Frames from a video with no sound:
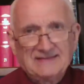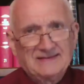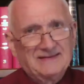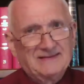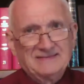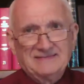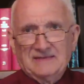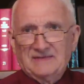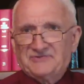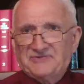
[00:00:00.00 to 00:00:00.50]

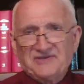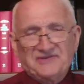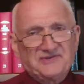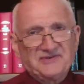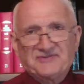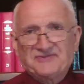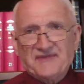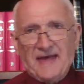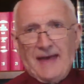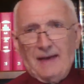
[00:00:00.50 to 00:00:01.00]
Uh, this is
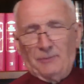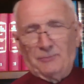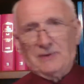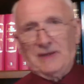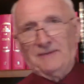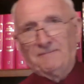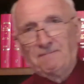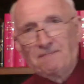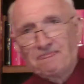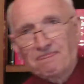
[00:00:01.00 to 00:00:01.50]

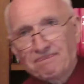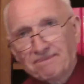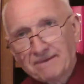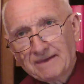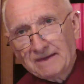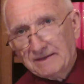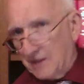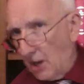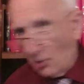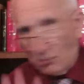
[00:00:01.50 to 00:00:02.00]
astounding.
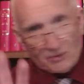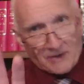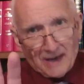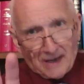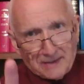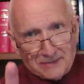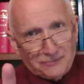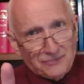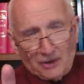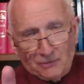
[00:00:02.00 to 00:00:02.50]
Don't
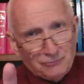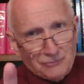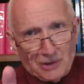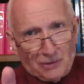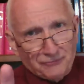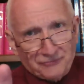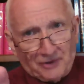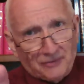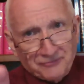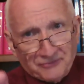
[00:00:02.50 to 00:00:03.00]
cut. Don't,
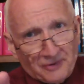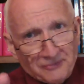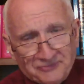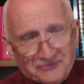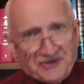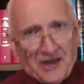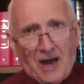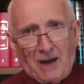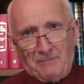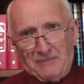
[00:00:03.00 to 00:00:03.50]
don't, don't, don't
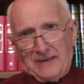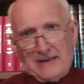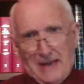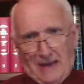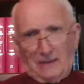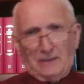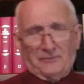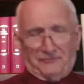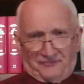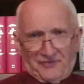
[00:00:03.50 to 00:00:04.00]
stop me now.
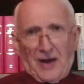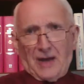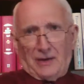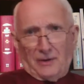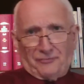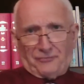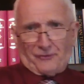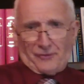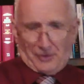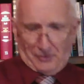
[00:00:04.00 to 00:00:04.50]
Follow
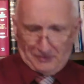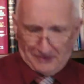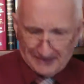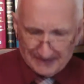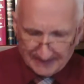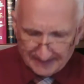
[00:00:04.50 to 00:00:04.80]
through.